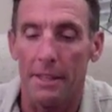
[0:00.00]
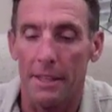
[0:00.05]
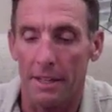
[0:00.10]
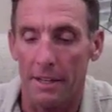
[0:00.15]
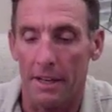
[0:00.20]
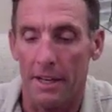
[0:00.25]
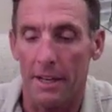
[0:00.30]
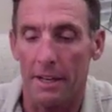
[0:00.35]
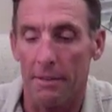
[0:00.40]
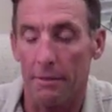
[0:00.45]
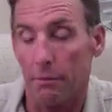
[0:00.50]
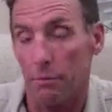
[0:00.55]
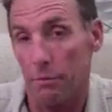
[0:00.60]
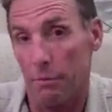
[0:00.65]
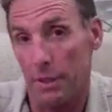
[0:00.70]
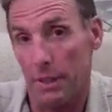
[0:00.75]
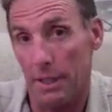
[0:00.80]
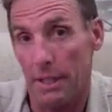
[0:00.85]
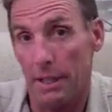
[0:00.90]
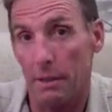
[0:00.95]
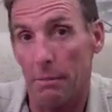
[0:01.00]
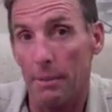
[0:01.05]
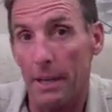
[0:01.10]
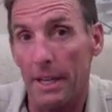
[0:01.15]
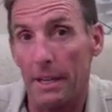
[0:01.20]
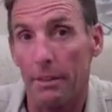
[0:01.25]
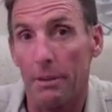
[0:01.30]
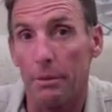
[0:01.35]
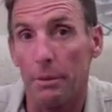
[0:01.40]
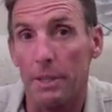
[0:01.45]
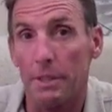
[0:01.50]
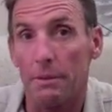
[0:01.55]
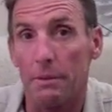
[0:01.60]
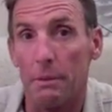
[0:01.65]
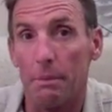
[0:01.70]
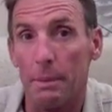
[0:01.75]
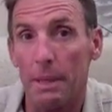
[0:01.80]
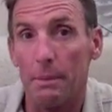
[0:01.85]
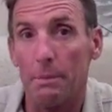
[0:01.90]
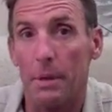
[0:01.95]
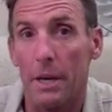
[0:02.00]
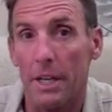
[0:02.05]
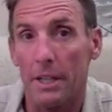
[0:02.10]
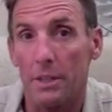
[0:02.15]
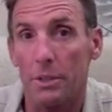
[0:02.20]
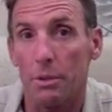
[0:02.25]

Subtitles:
the omega-3s from the big box